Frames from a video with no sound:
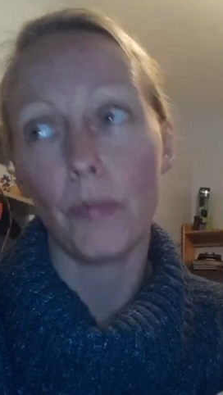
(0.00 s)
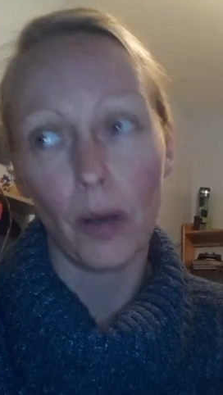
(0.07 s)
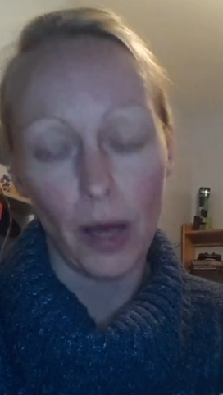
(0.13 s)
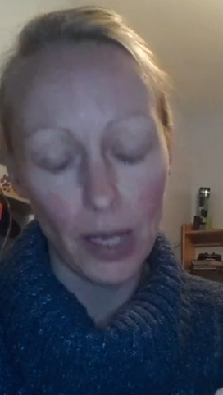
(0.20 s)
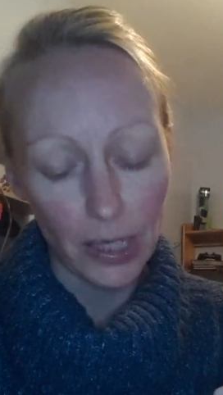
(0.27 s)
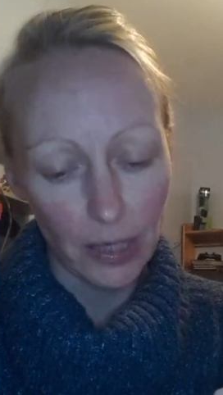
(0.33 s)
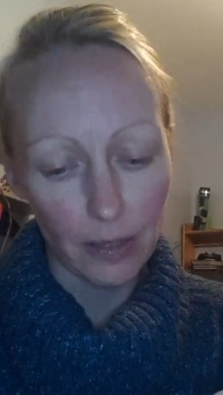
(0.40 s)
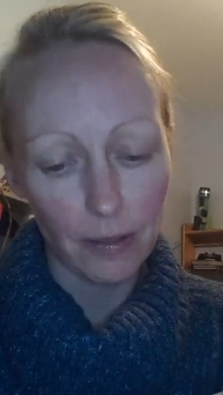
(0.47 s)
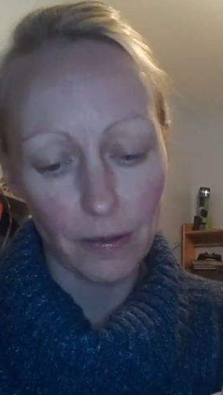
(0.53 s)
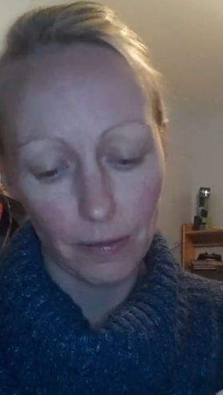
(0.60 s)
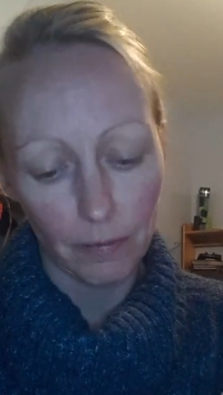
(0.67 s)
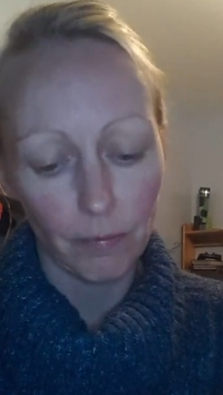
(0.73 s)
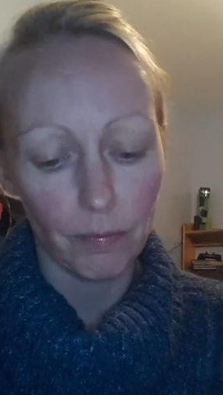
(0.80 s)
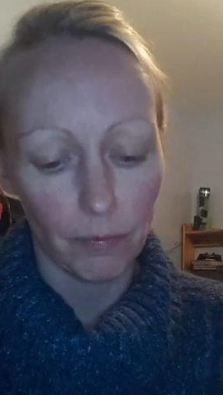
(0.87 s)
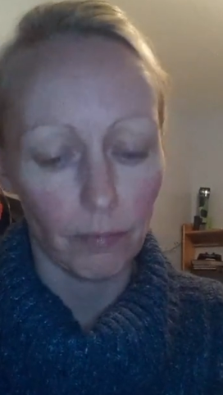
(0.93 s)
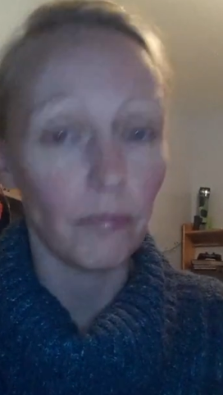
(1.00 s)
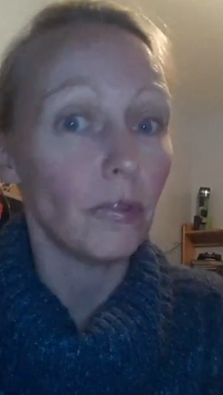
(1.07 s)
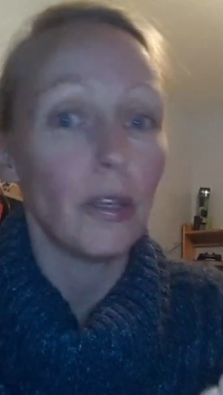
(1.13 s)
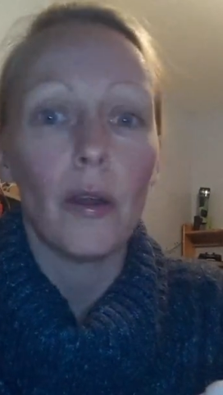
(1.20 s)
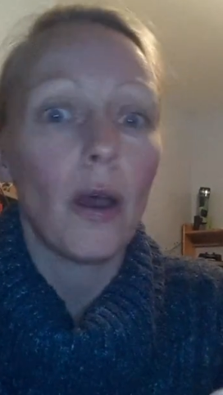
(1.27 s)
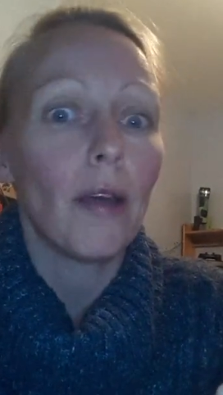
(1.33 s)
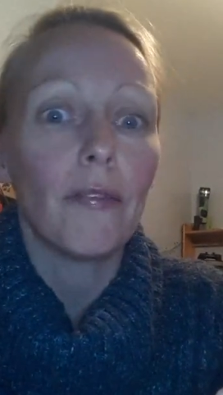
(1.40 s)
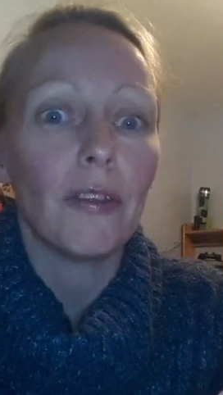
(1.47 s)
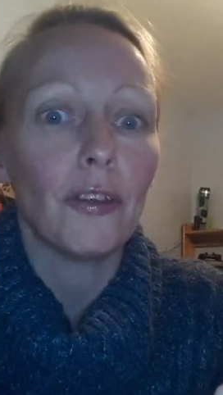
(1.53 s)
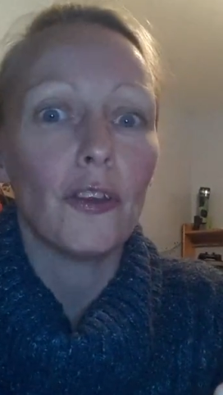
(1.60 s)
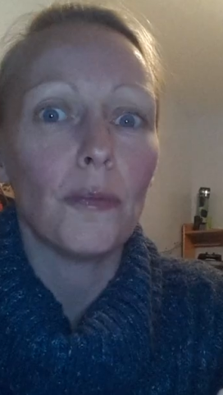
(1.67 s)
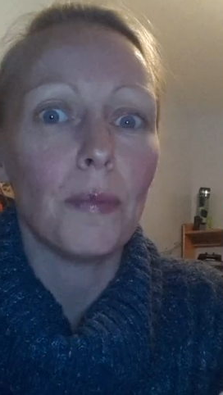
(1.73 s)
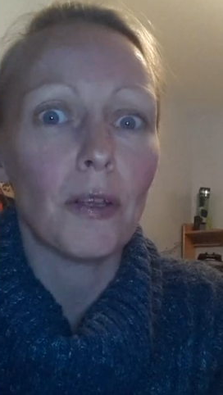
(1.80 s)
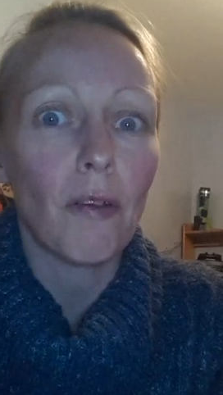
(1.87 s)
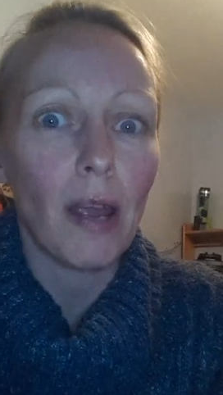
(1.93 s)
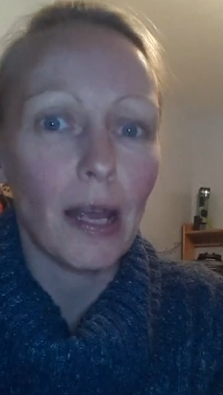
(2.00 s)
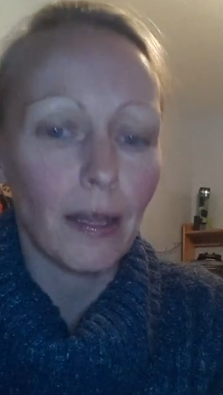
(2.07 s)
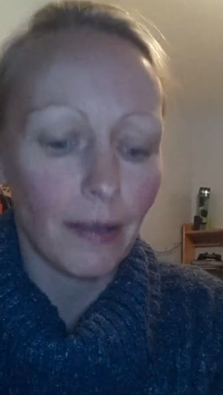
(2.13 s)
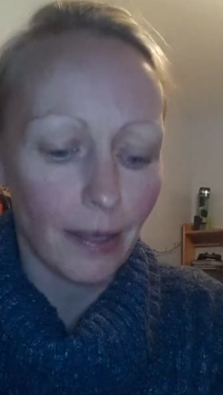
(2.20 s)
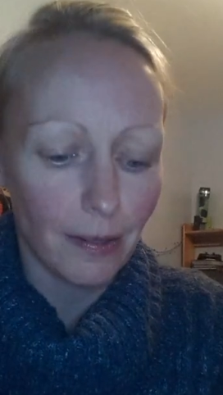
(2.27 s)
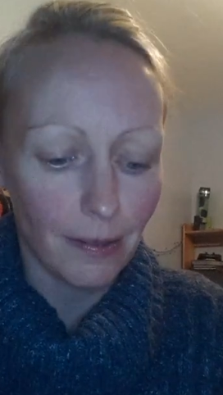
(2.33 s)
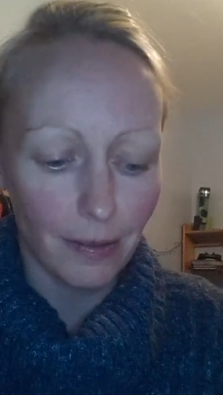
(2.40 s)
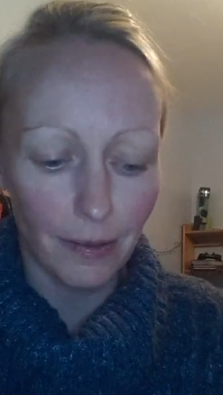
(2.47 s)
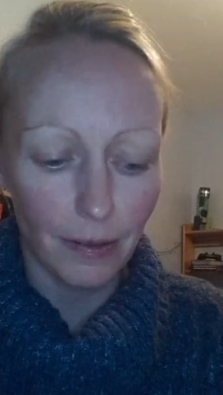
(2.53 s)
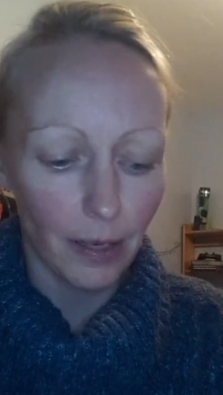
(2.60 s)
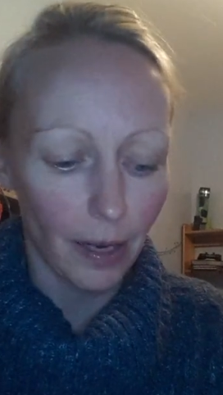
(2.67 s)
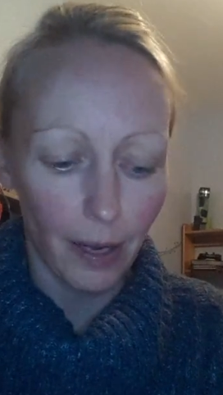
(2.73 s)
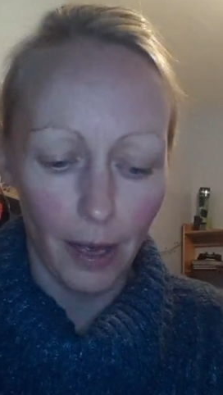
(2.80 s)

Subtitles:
but I think you'd be great at this.